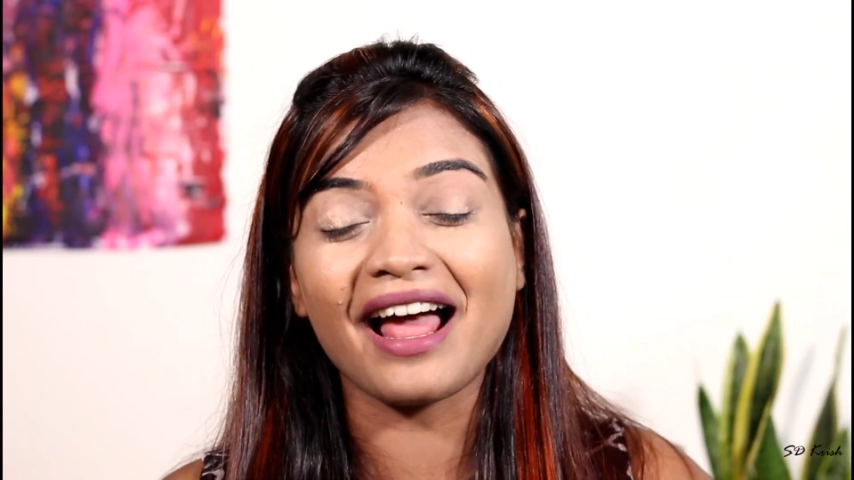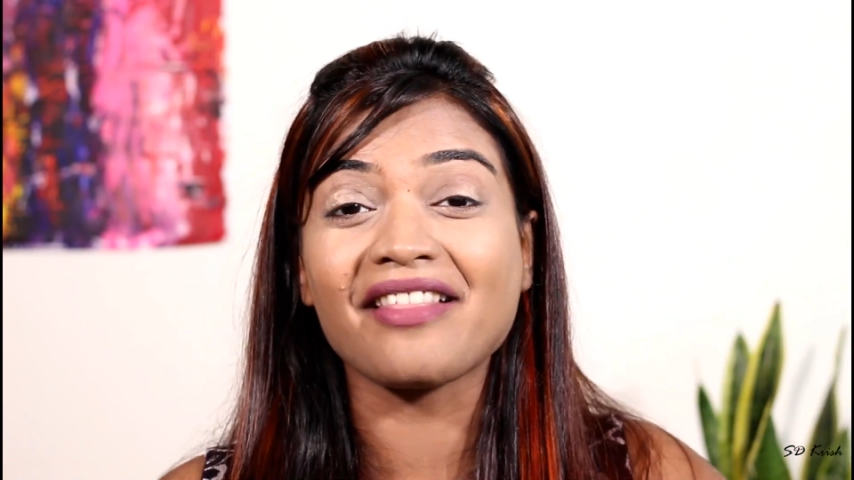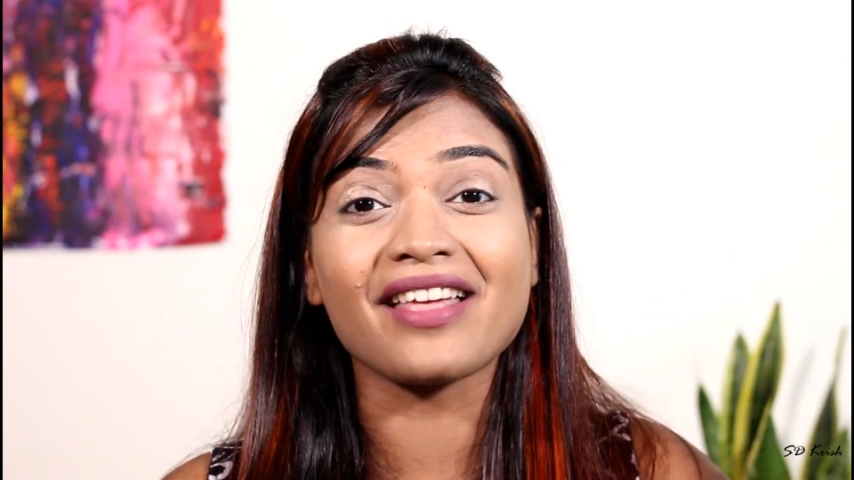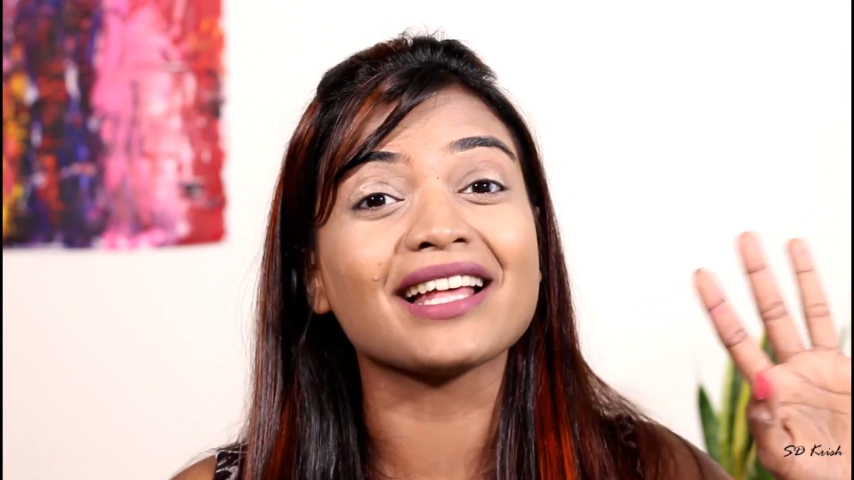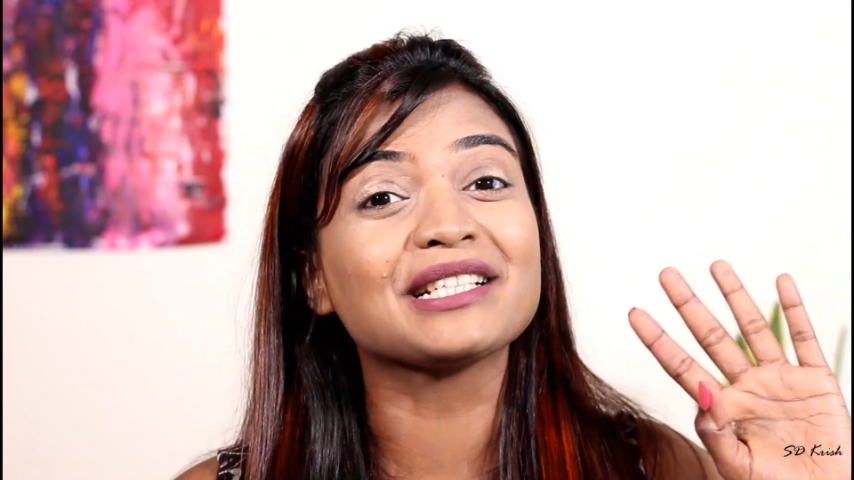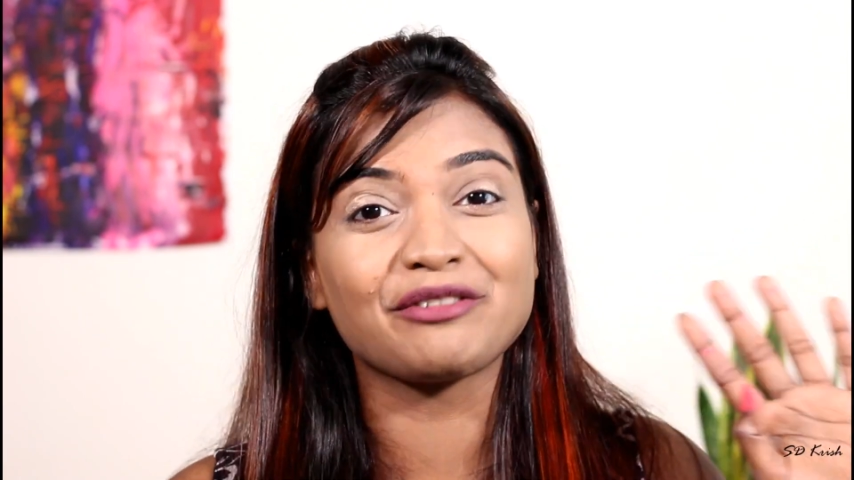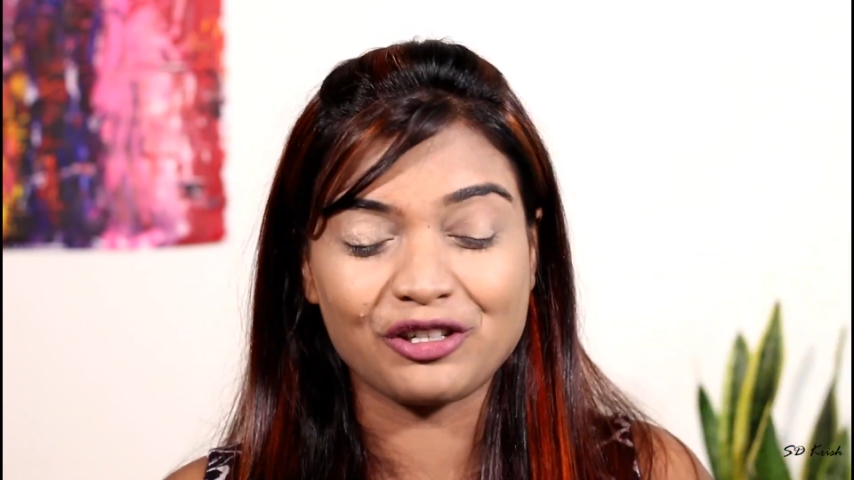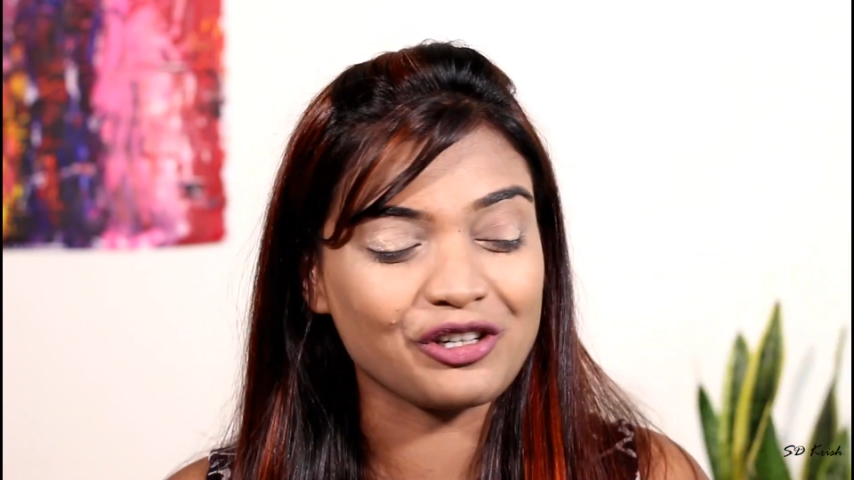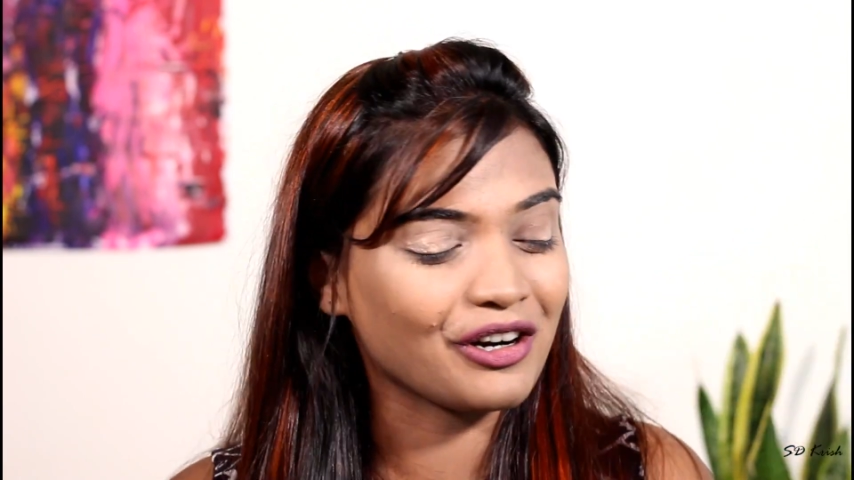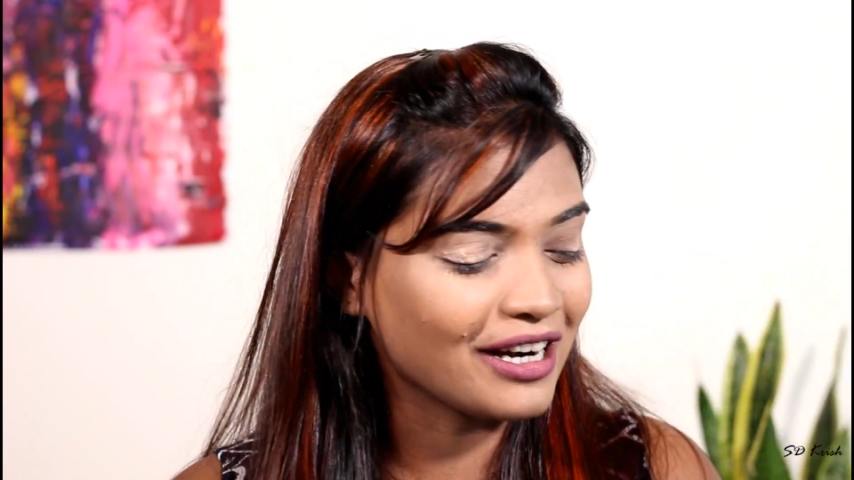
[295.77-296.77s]
and that's for
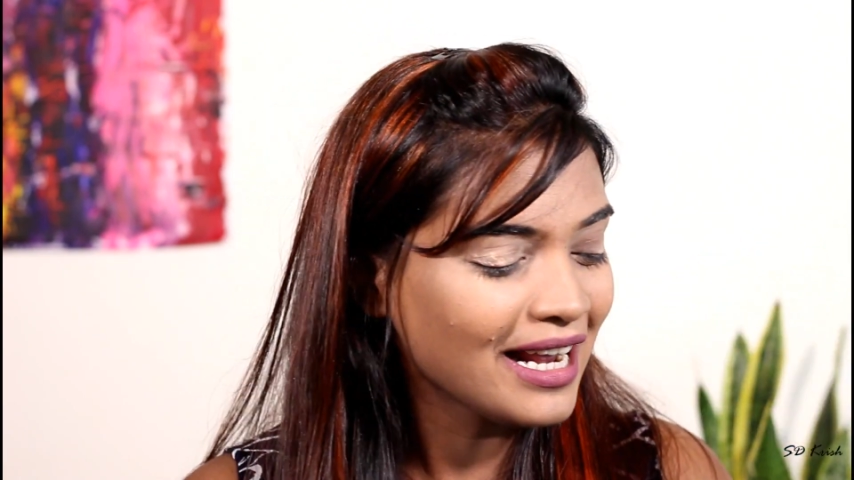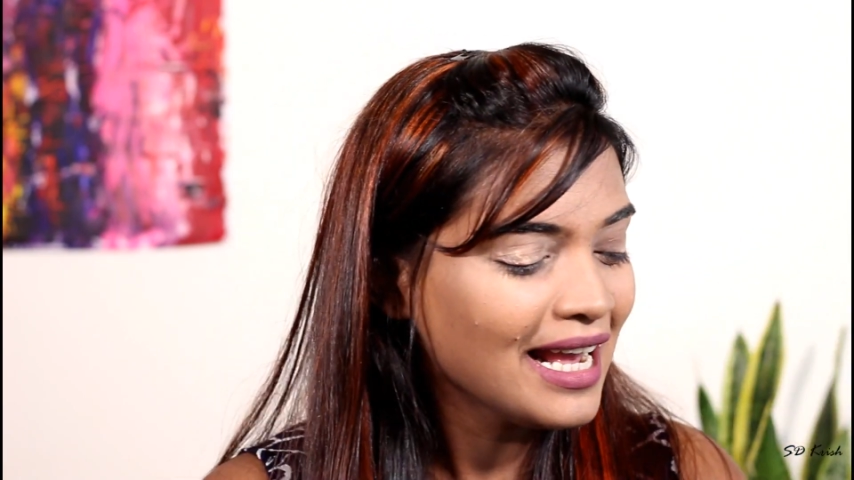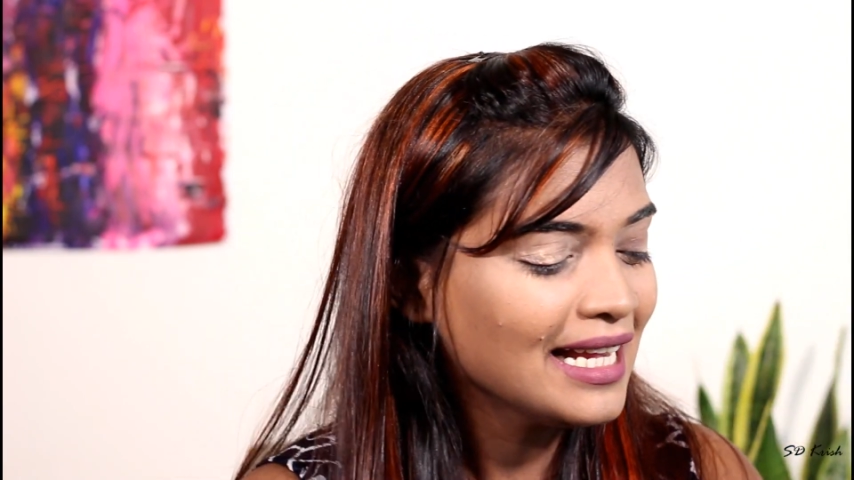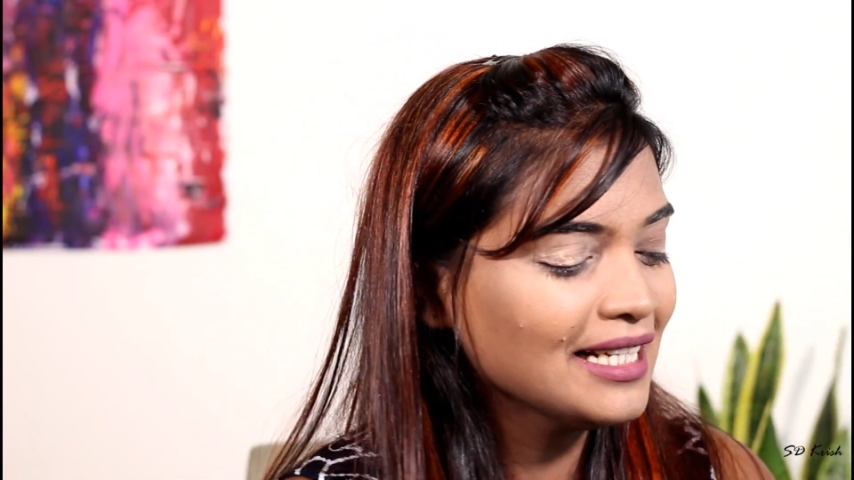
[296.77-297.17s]
sure.